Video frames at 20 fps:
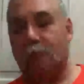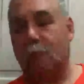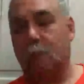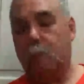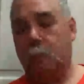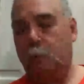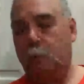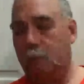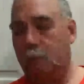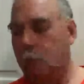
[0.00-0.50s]
too
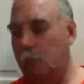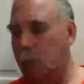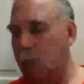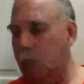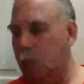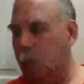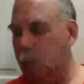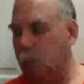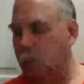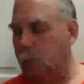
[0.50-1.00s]
soon.
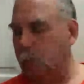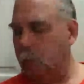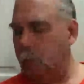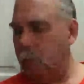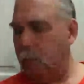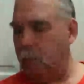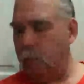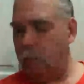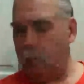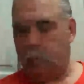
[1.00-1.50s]

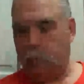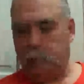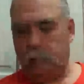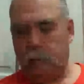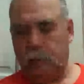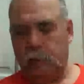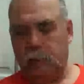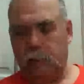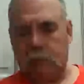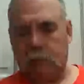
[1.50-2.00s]

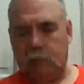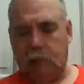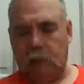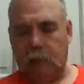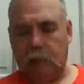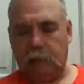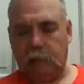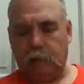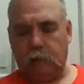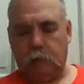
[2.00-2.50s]
This
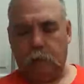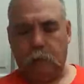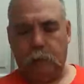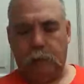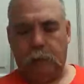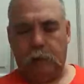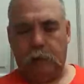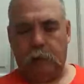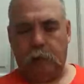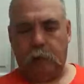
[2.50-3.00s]
is the
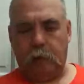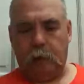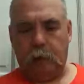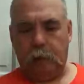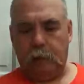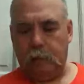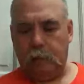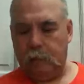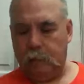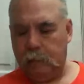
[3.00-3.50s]
actual wing,
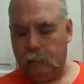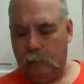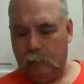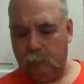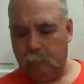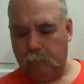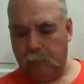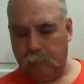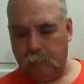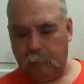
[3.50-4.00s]
right?
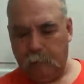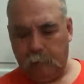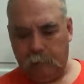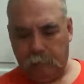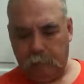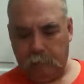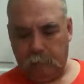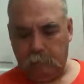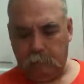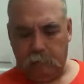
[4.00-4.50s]
I'm
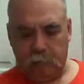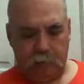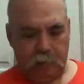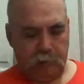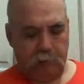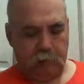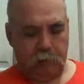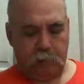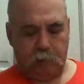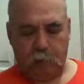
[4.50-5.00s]
looking
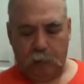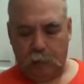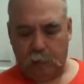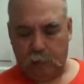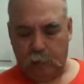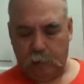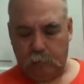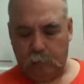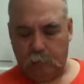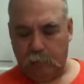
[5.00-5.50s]
at this
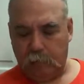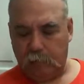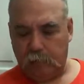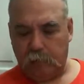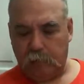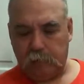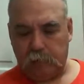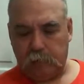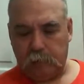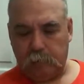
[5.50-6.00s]
correctly, right?
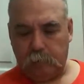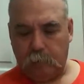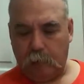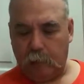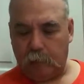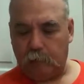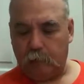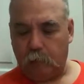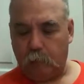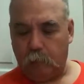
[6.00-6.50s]
This is the
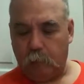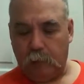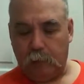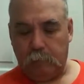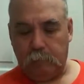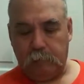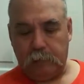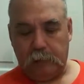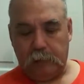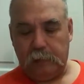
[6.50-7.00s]
actual
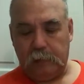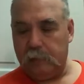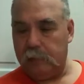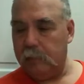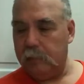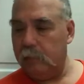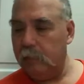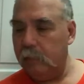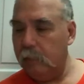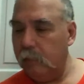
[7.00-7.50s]
wing piece.